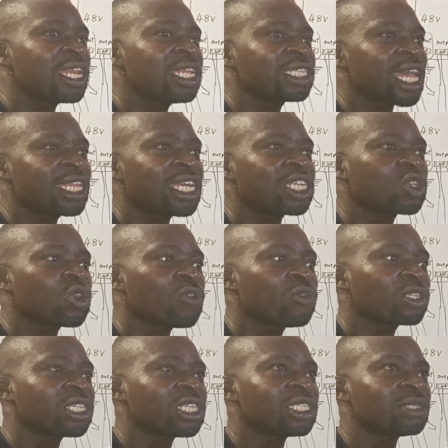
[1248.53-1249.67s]
Anytime there is low
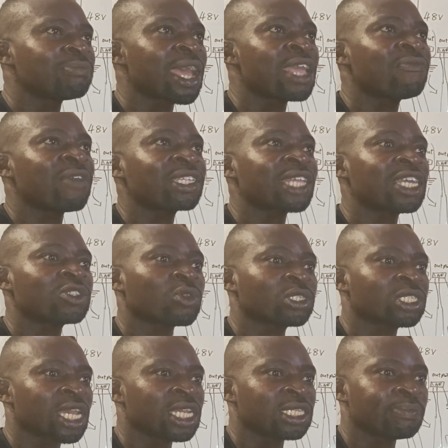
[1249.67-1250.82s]
voltage, my inverter is
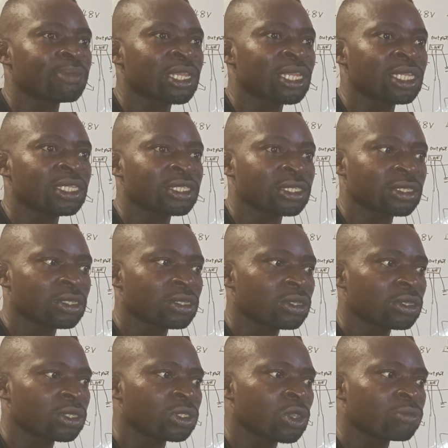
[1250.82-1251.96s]
not charging. Please,
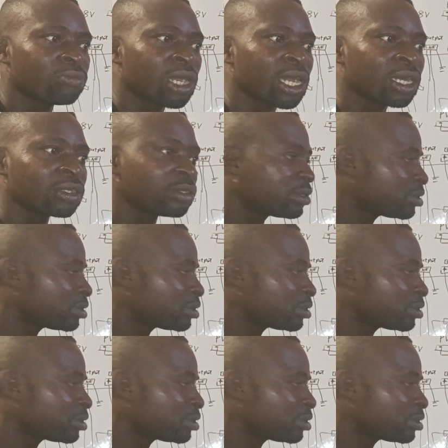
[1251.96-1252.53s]
young man,